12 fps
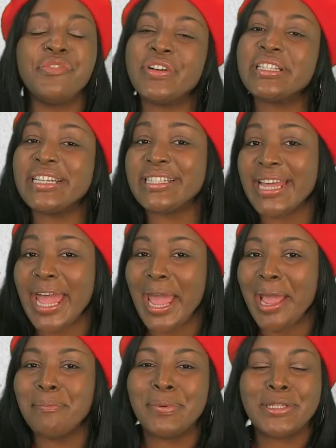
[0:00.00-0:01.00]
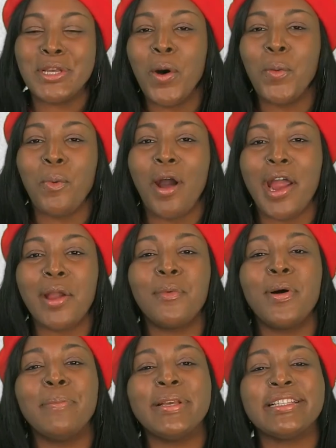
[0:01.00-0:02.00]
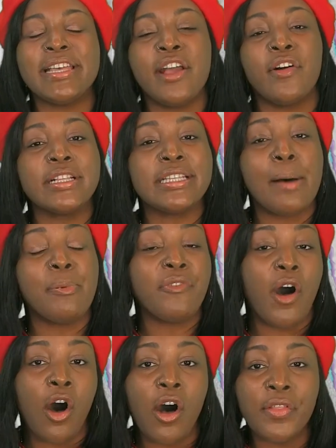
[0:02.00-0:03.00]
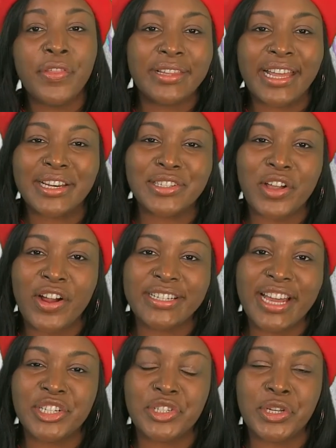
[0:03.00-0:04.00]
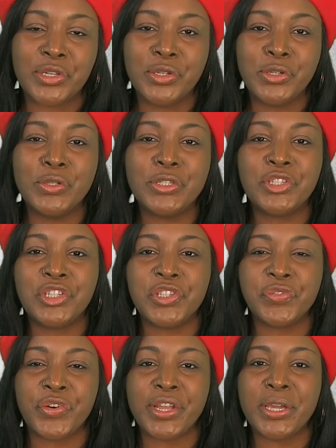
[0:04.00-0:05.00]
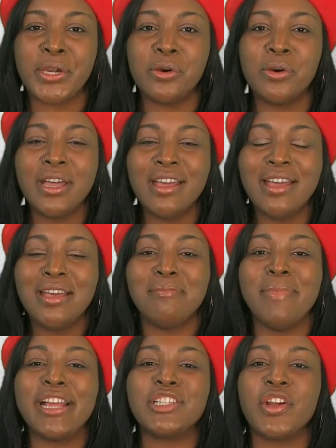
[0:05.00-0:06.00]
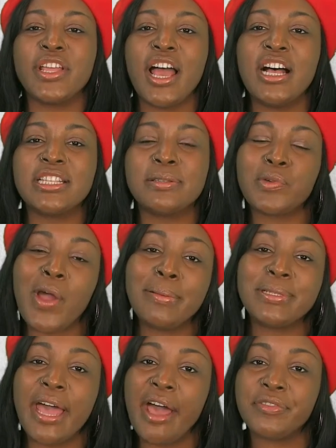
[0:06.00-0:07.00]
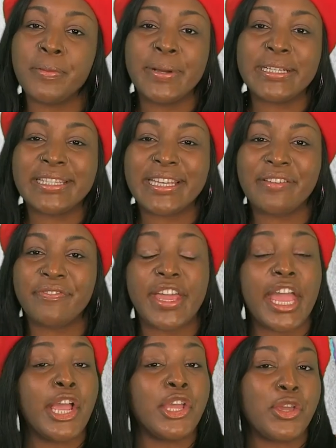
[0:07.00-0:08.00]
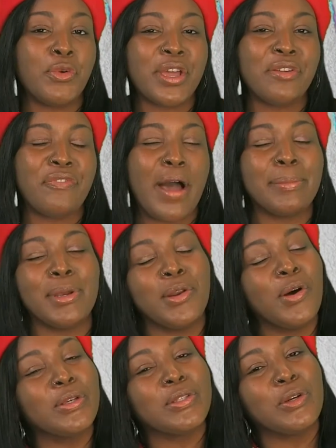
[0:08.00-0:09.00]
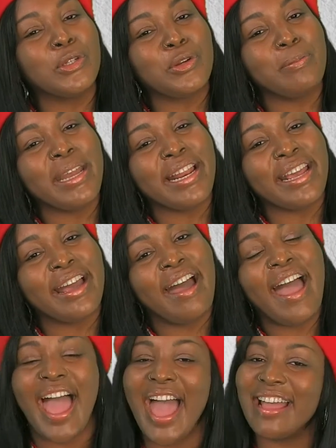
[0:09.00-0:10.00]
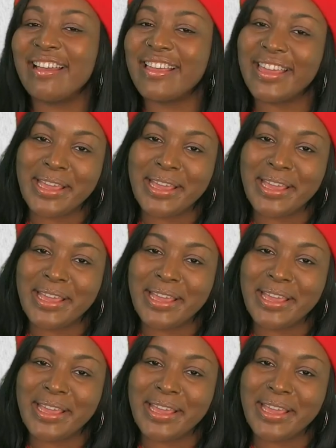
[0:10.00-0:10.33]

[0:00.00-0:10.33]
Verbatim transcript: it for today, but don't worry, we'll be staying on top of all the latest Kardashian news just for you. Make sure y'all subscribe to AfterBuzz TV, and you can find me on all social media at